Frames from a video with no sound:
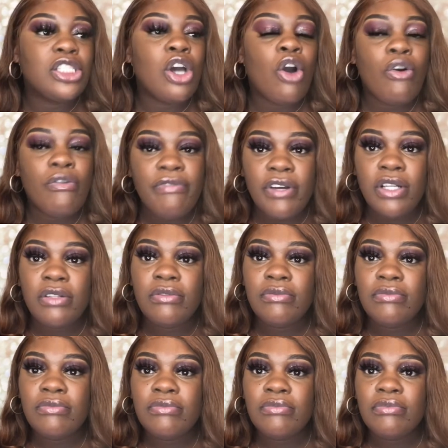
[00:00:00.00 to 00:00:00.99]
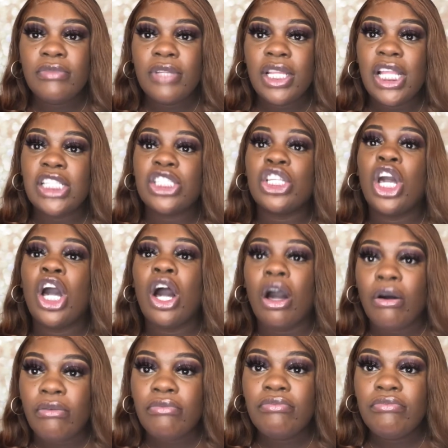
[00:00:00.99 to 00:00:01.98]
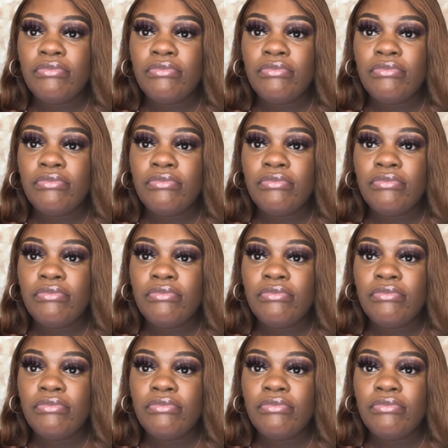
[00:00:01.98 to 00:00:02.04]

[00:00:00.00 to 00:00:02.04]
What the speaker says: over. Let's go.